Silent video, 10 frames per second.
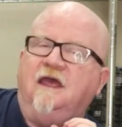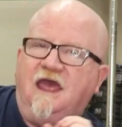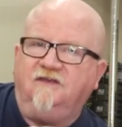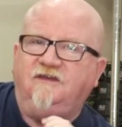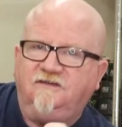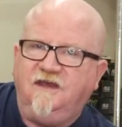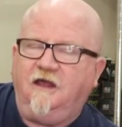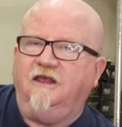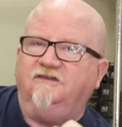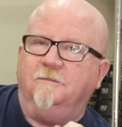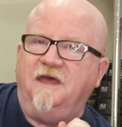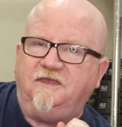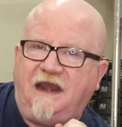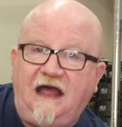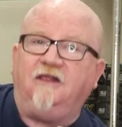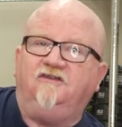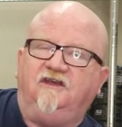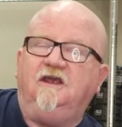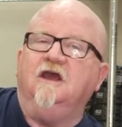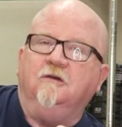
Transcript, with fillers: SSL is a methodology